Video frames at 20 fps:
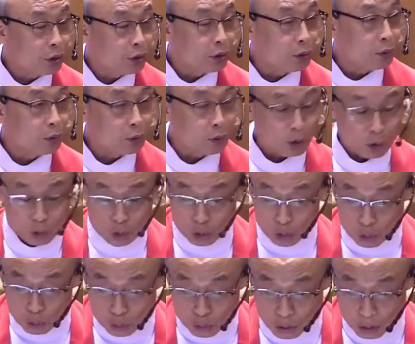they
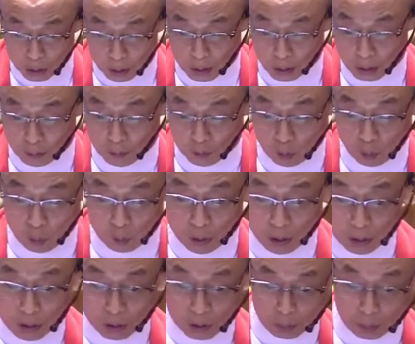use it for
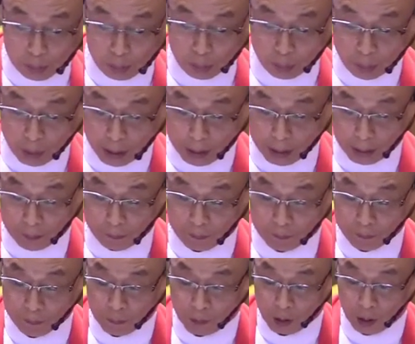his prayer.
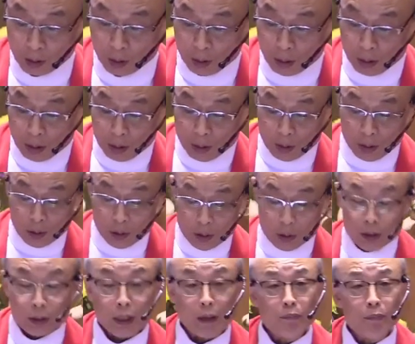
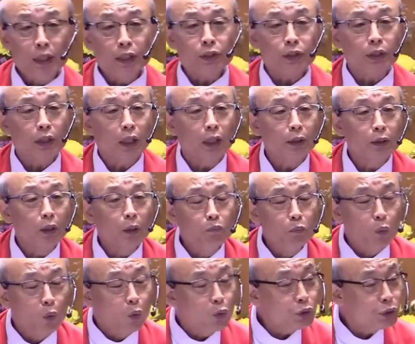That means the
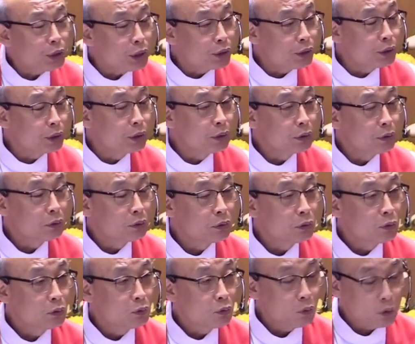Moses
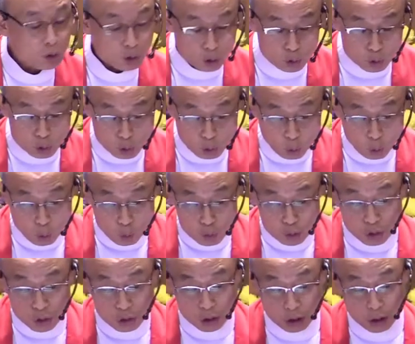was so
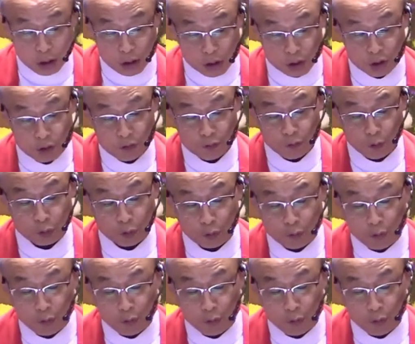zealous for the